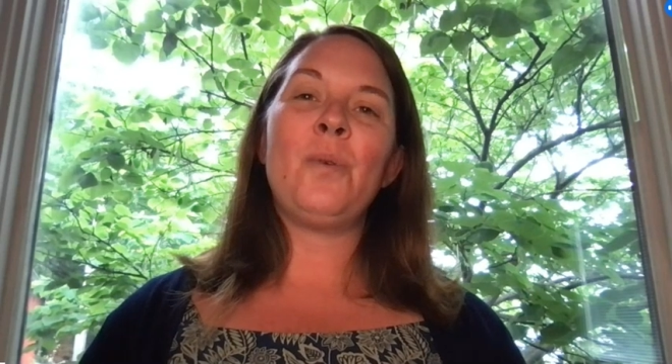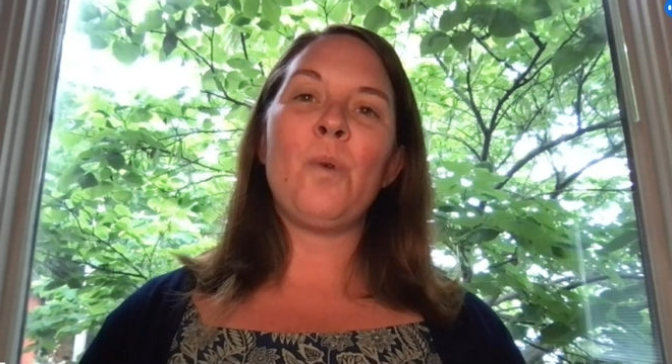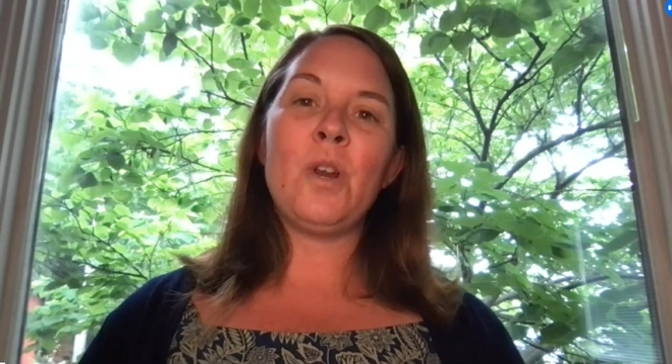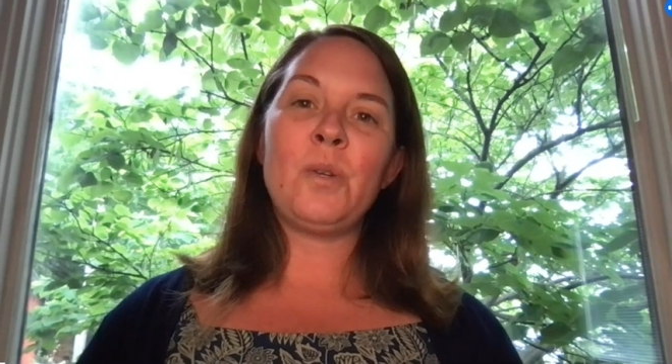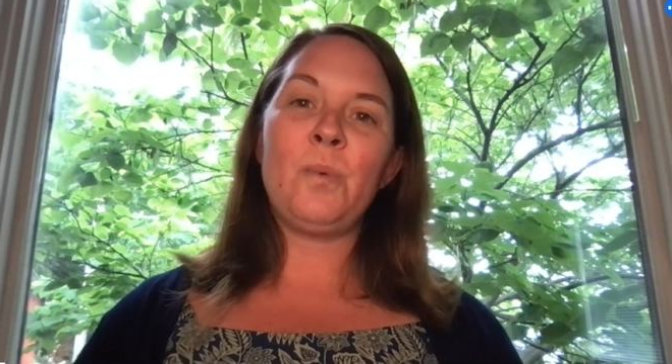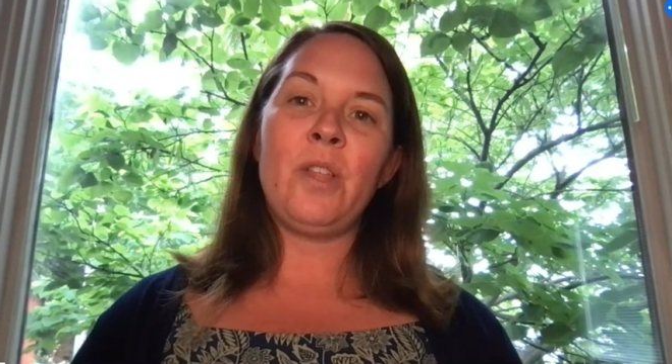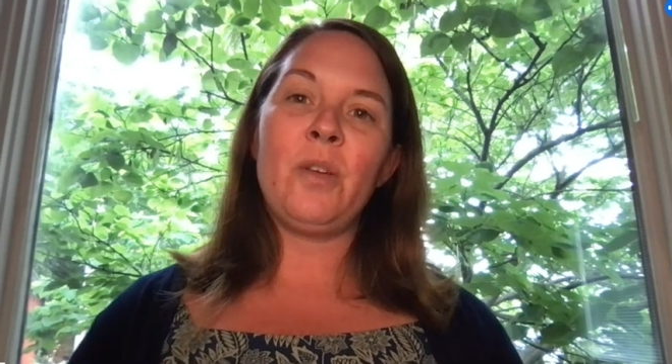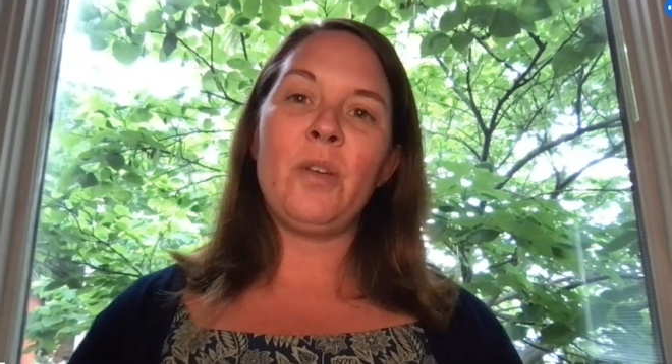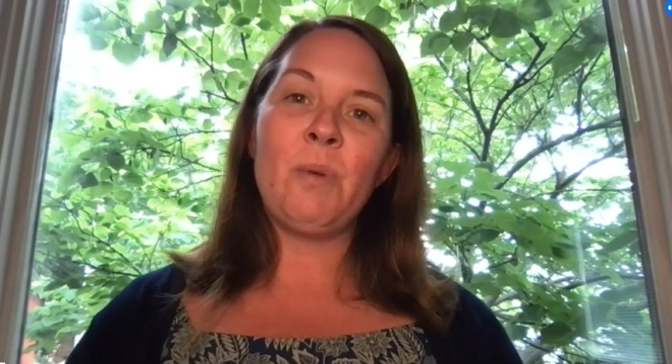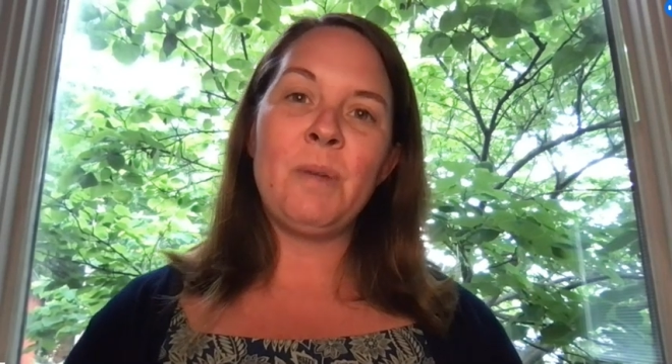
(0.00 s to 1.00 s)
worked with
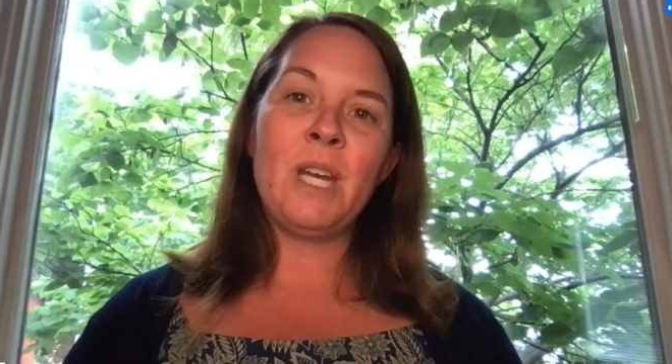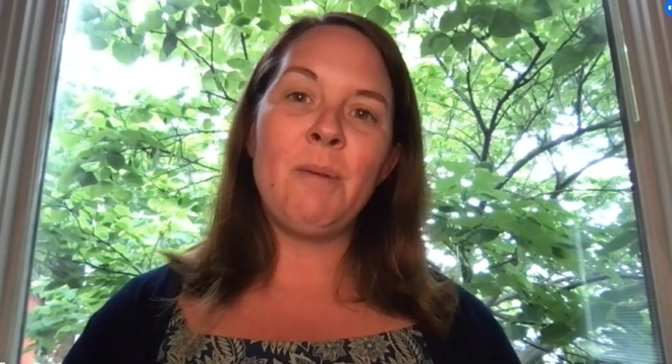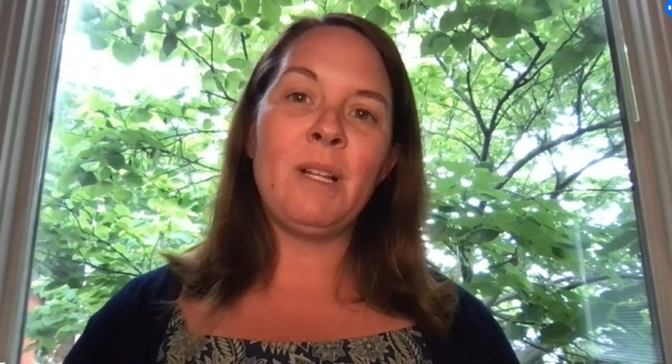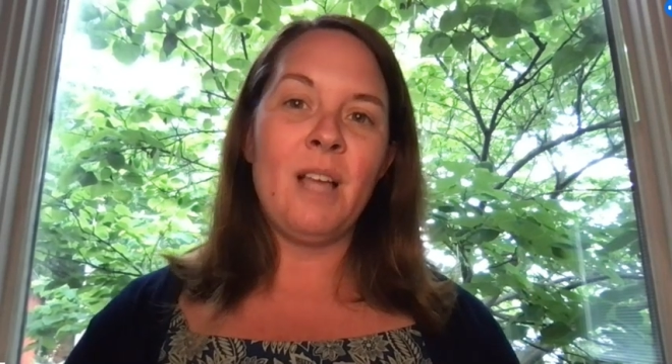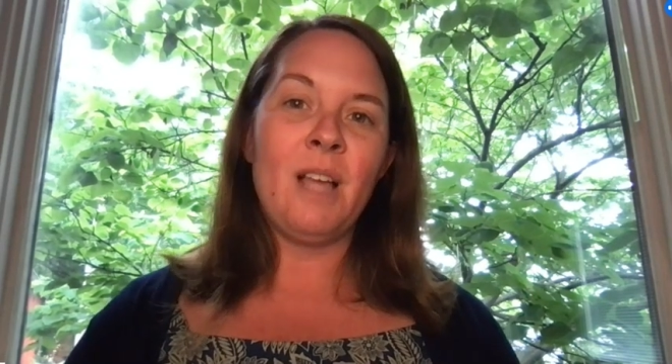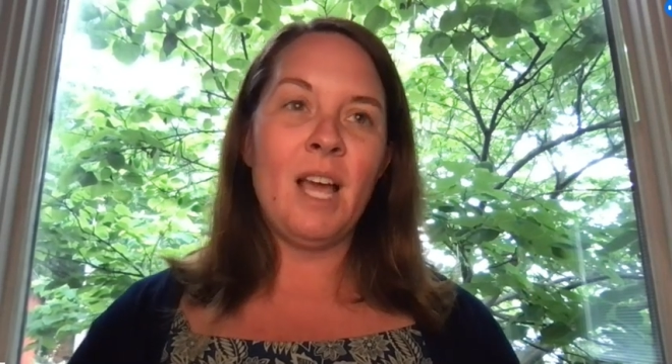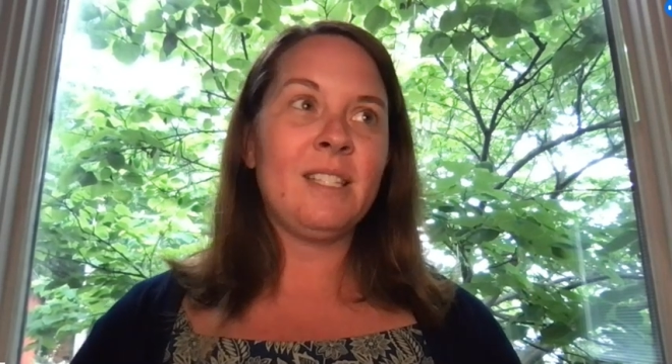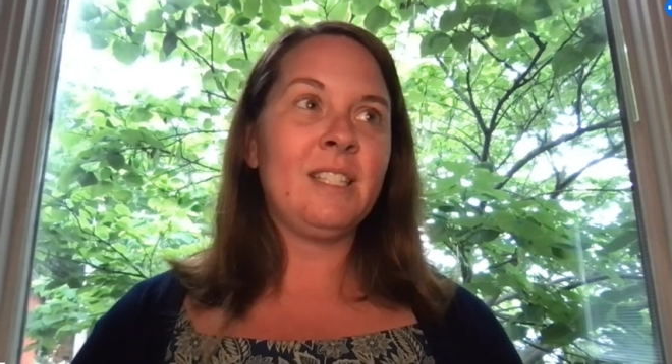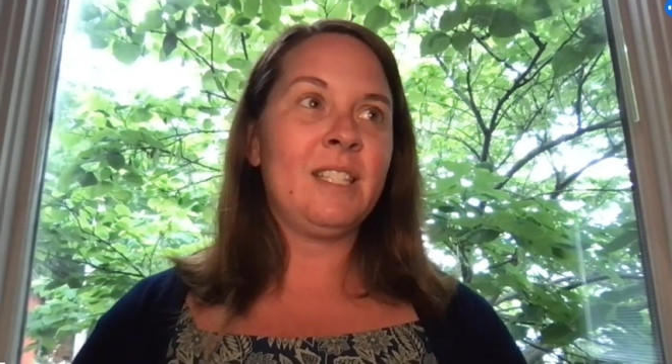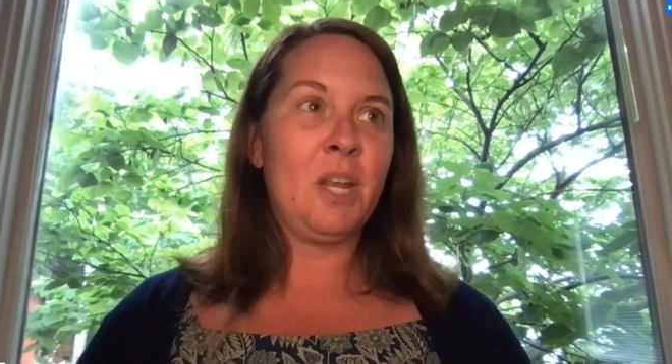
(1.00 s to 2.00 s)
a woman named
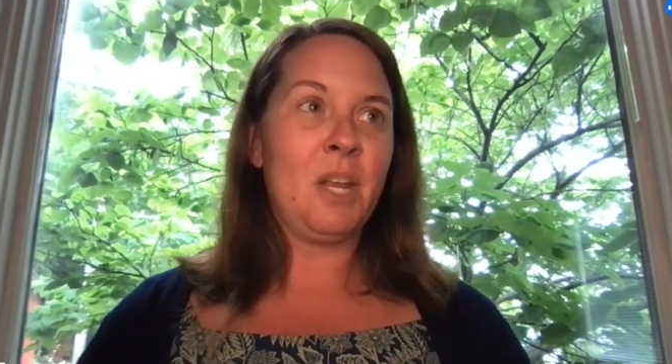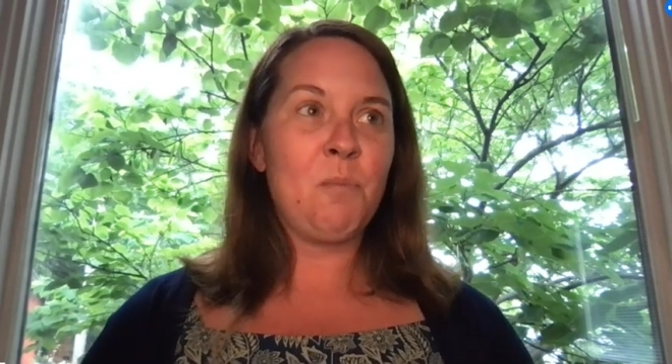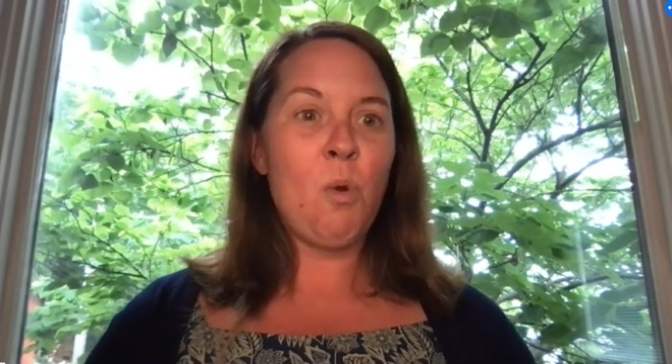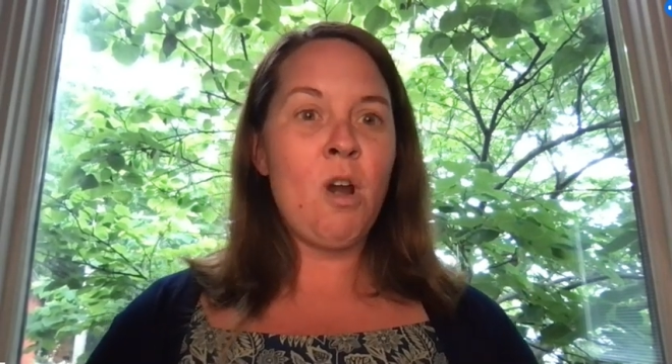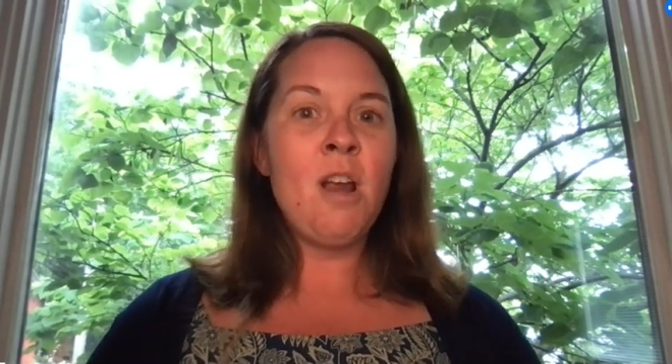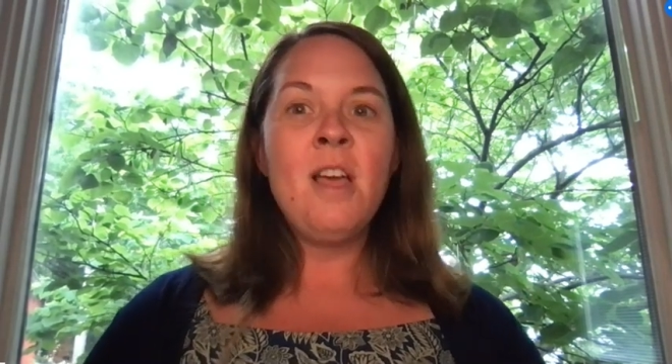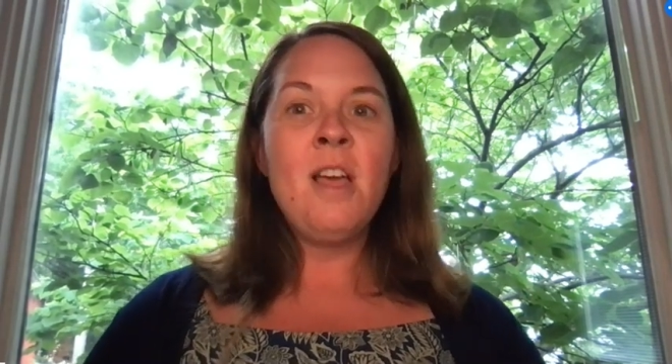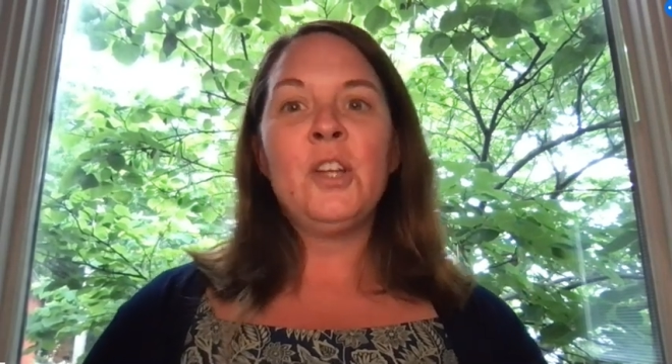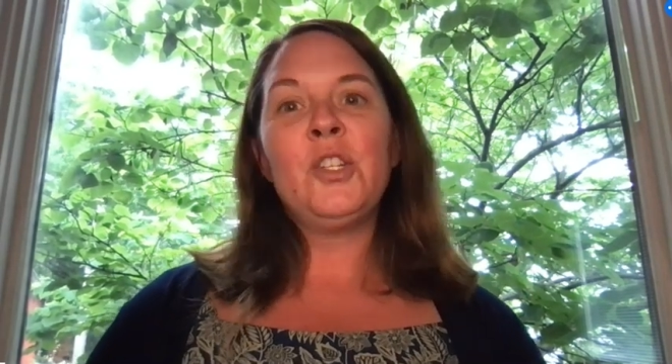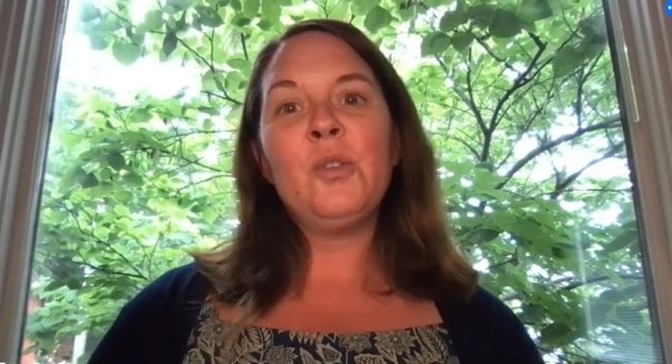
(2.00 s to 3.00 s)
Eliza Scidmore
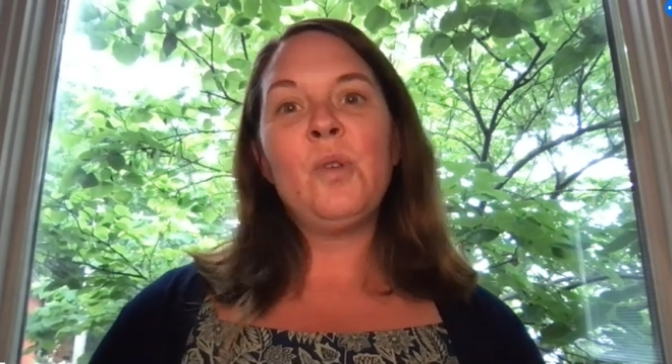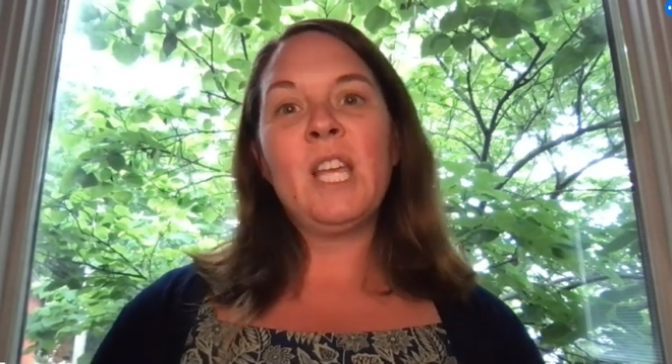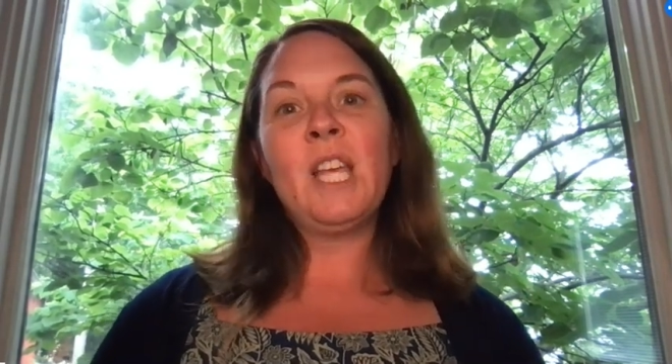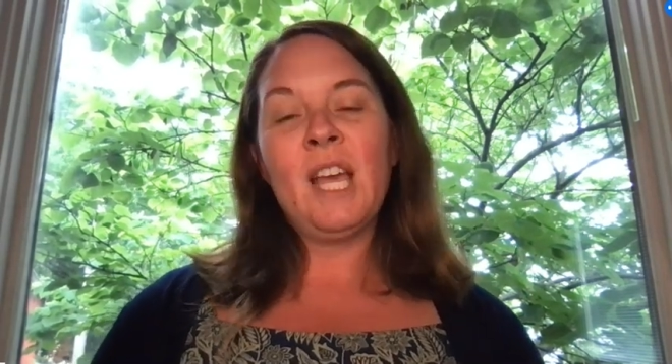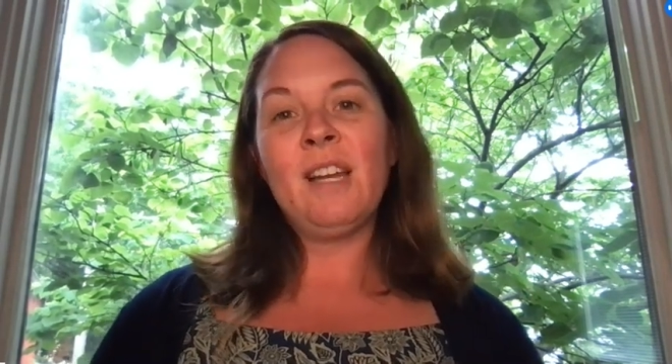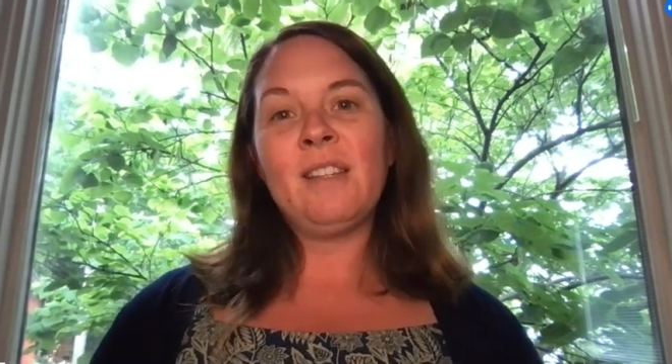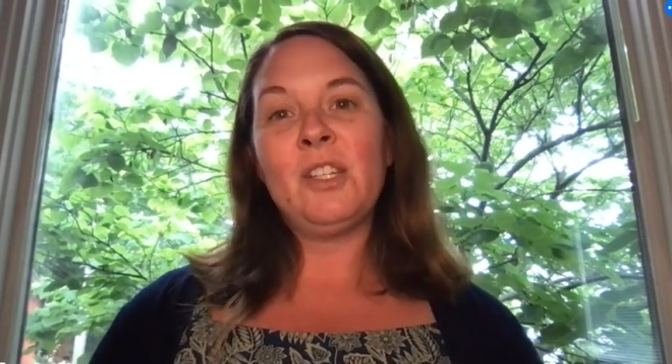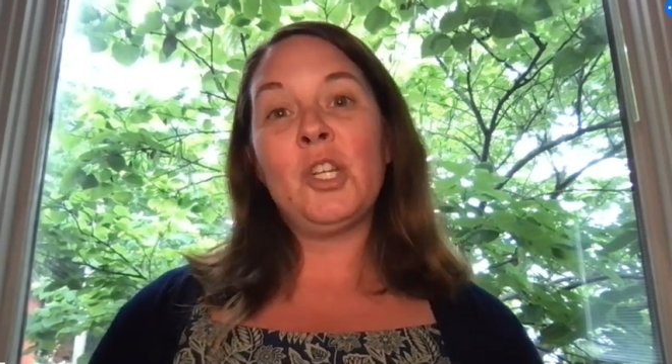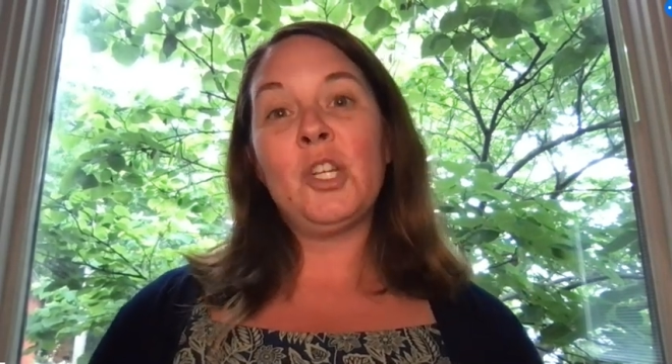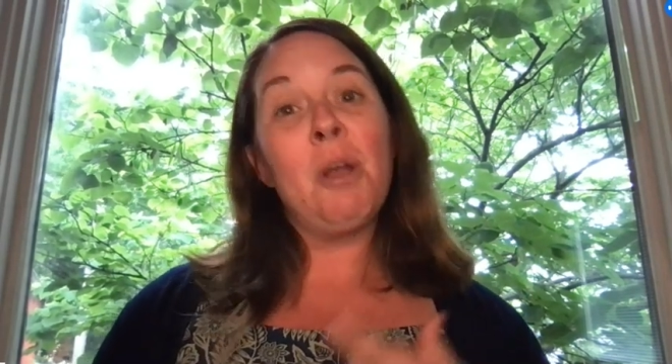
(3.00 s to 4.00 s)
to get
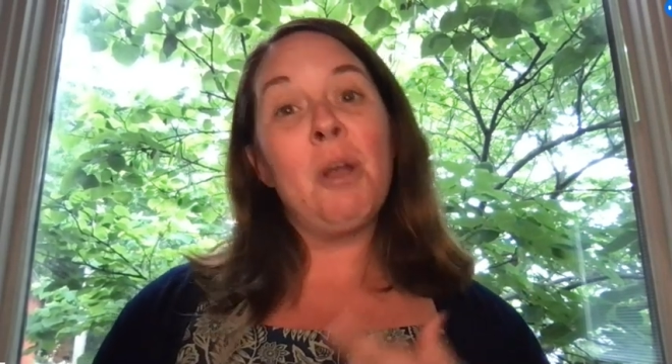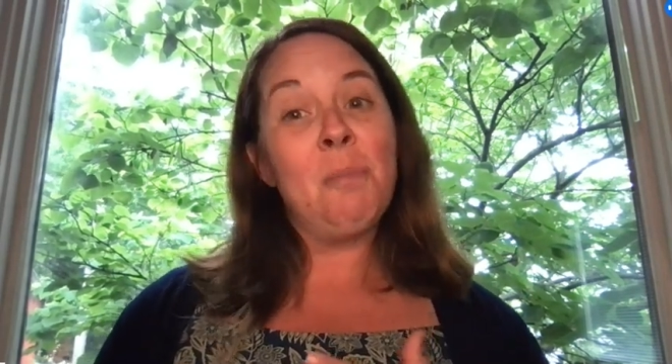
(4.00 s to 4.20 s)
the cherry